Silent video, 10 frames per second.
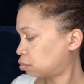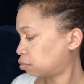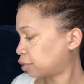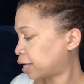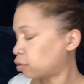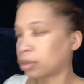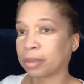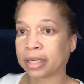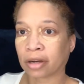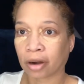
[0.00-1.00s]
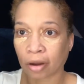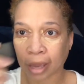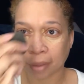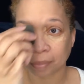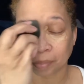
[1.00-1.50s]
Blend with blender. Okay.
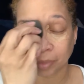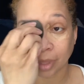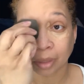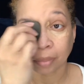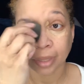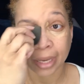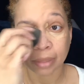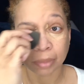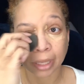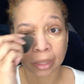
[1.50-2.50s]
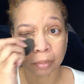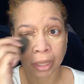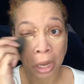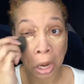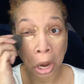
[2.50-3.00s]
Blend, blend,
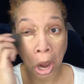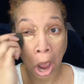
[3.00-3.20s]
blend.